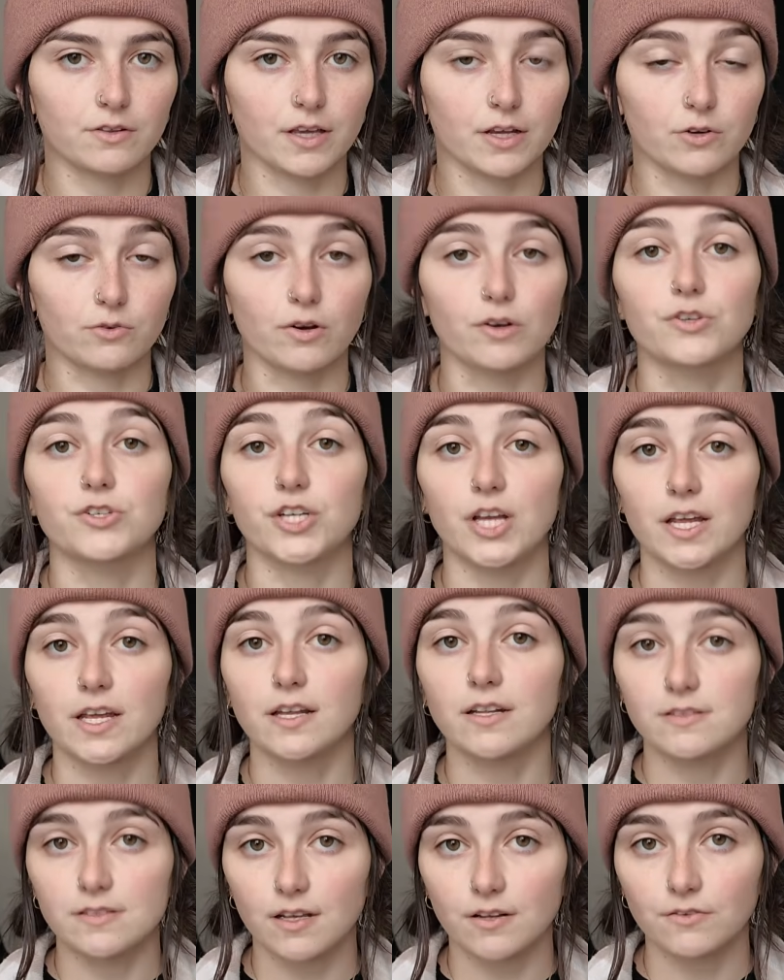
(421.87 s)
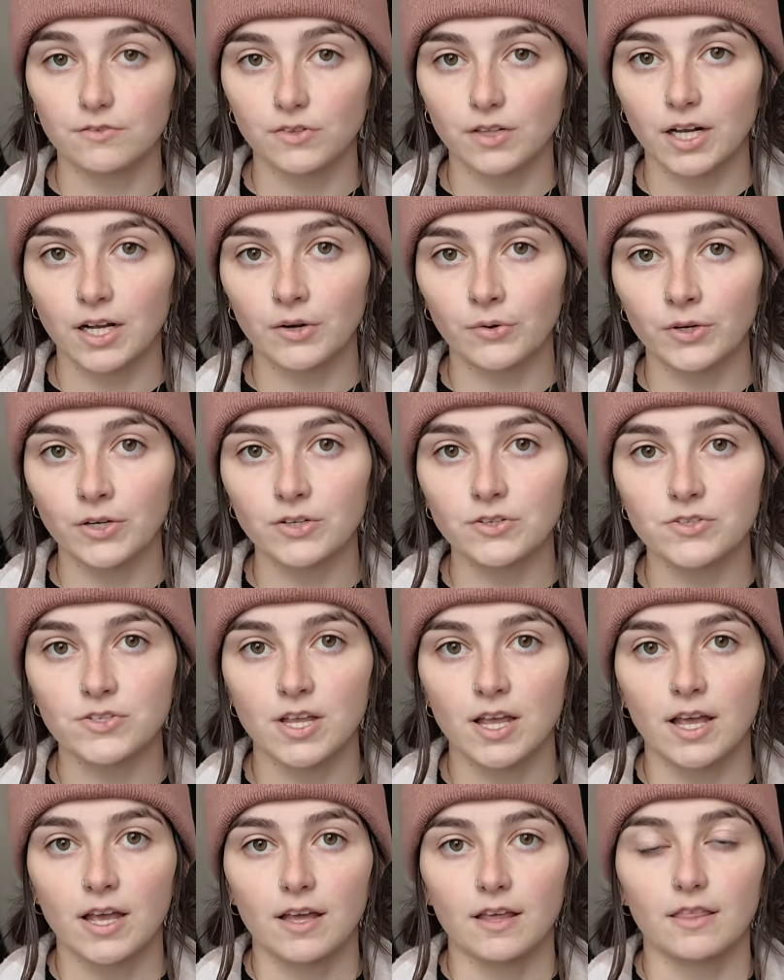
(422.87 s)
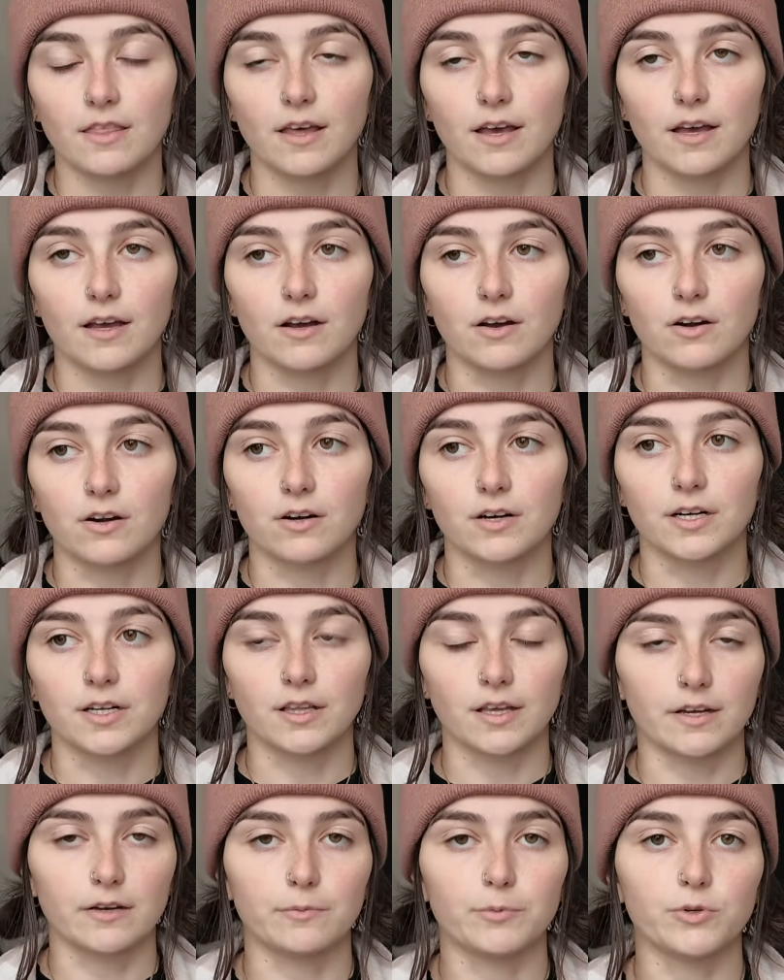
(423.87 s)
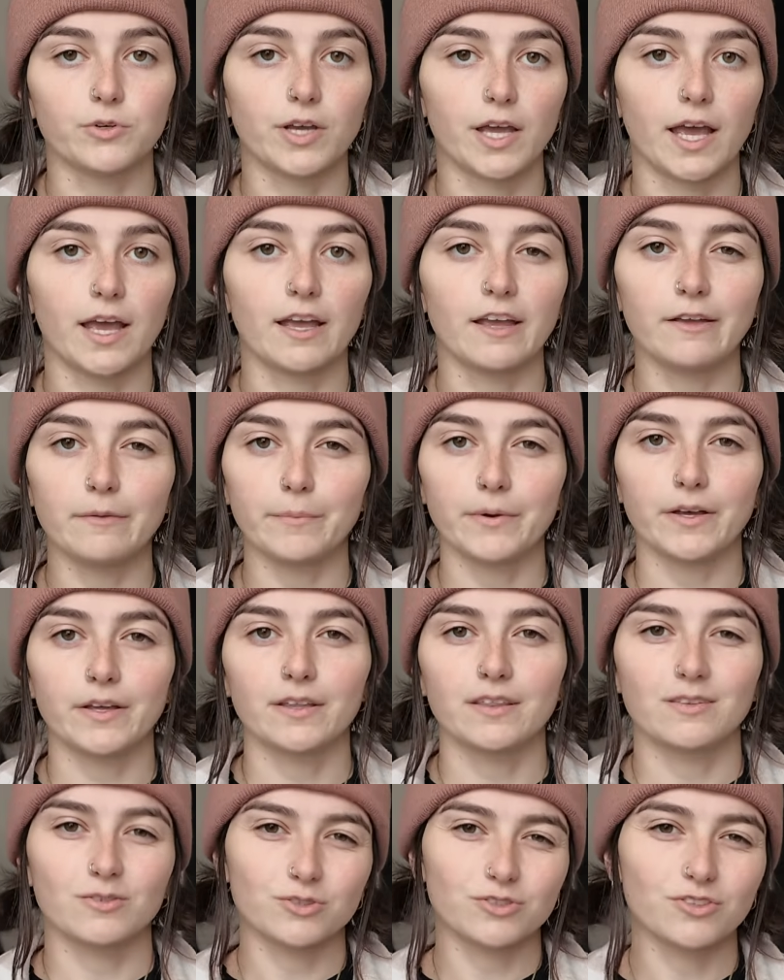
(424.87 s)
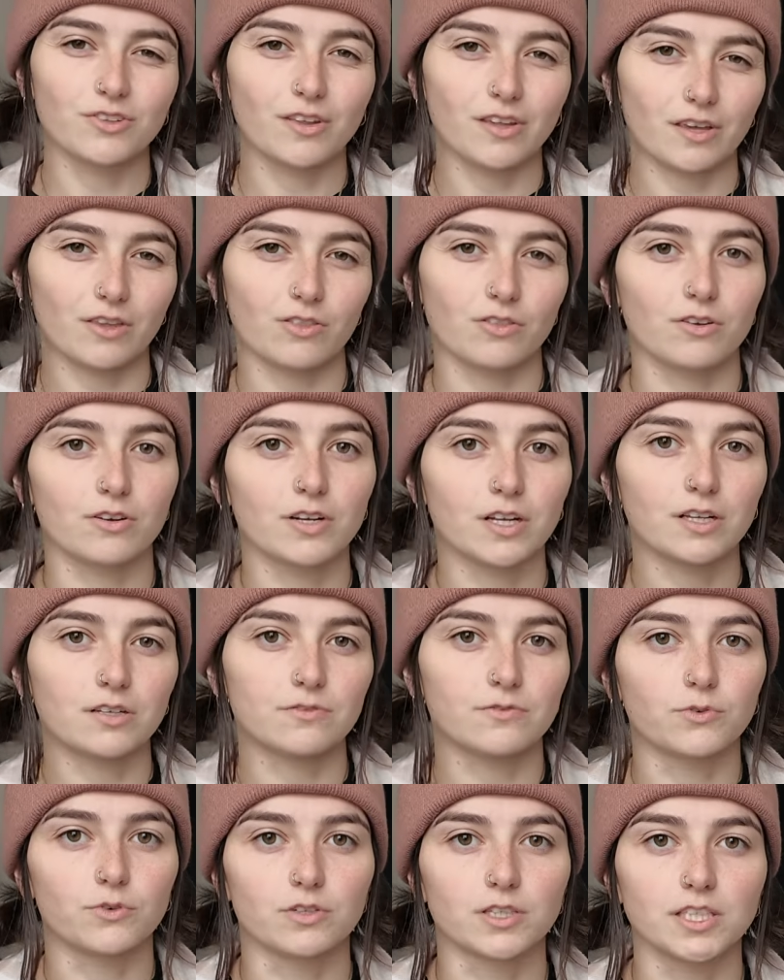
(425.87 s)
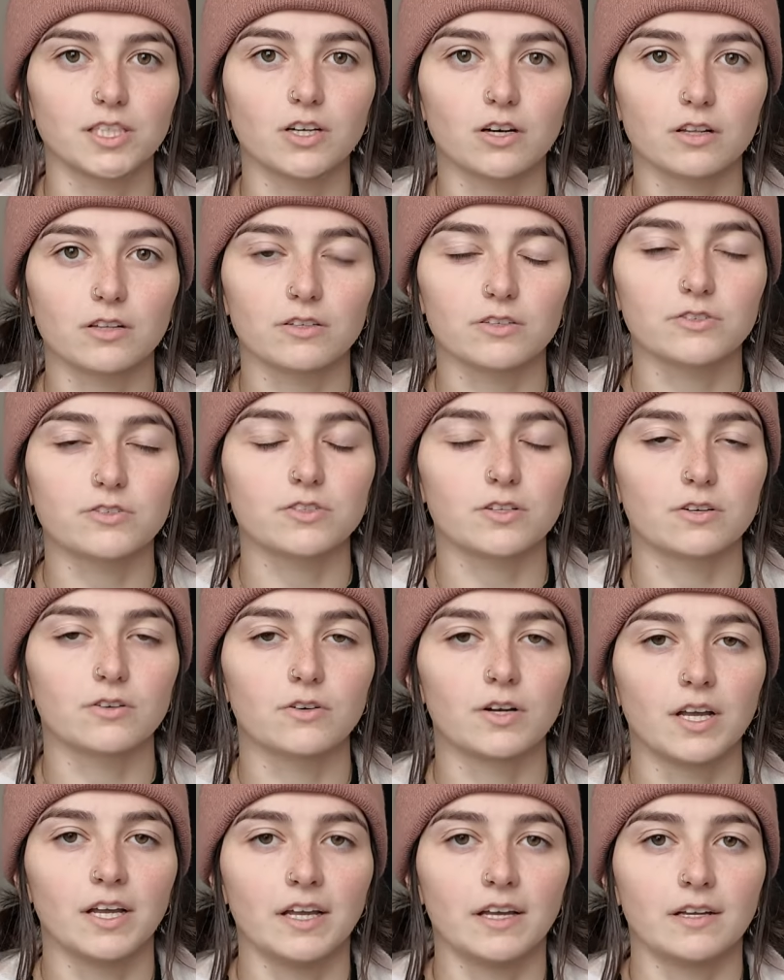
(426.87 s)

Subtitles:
like crocheted sunflowers that are in like a bouquet, but those are like $30 to $40, so